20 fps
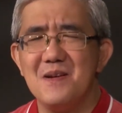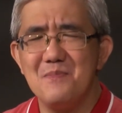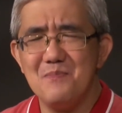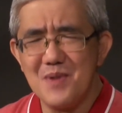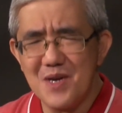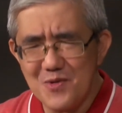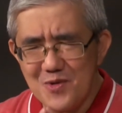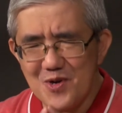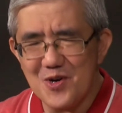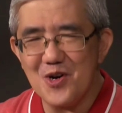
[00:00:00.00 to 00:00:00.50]

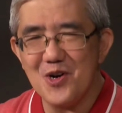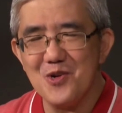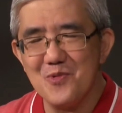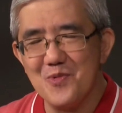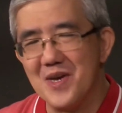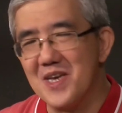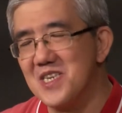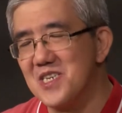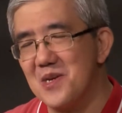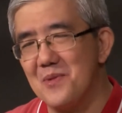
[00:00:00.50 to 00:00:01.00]
may we
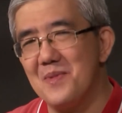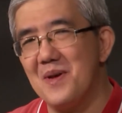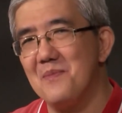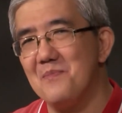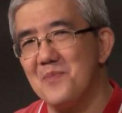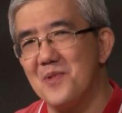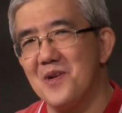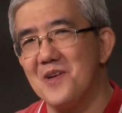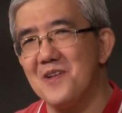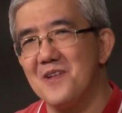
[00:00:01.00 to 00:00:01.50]
always
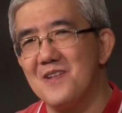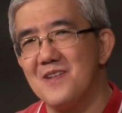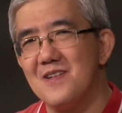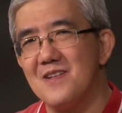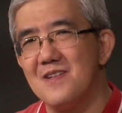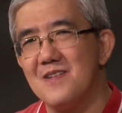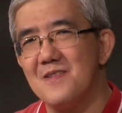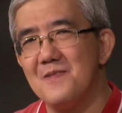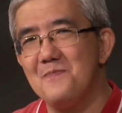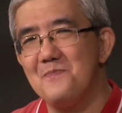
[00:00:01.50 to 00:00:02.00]
remember
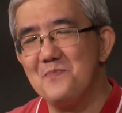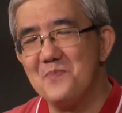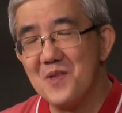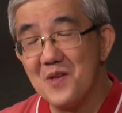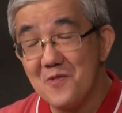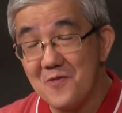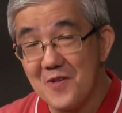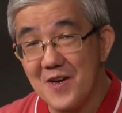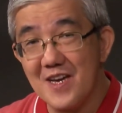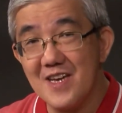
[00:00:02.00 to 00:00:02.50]

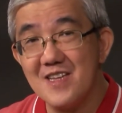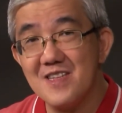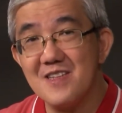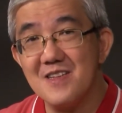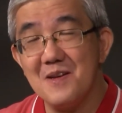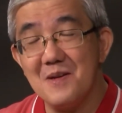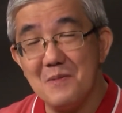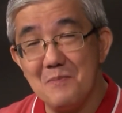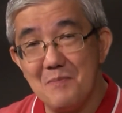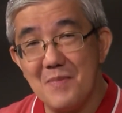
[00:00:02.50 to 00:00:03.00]
faith
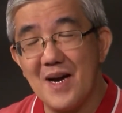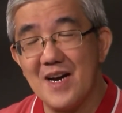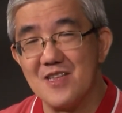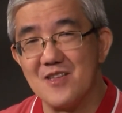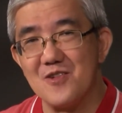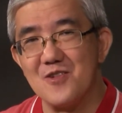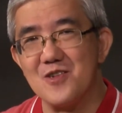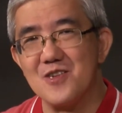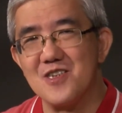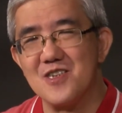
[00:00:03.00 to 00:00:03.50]

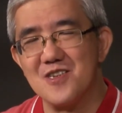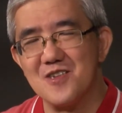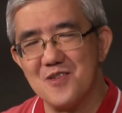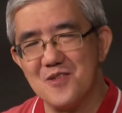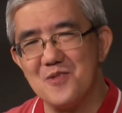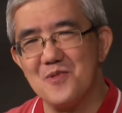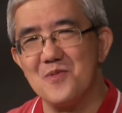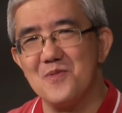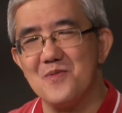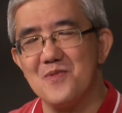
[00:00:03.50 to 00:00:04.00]
matters
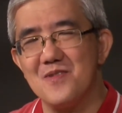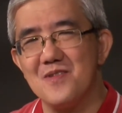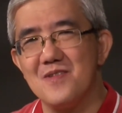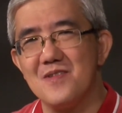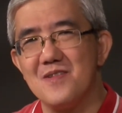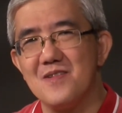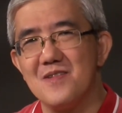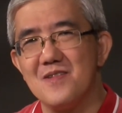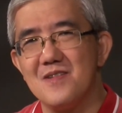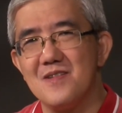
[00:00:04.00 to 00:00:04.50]

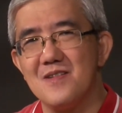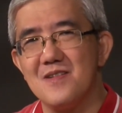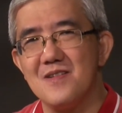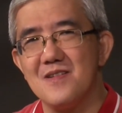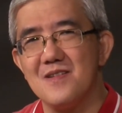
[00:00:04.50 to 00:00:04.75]
too.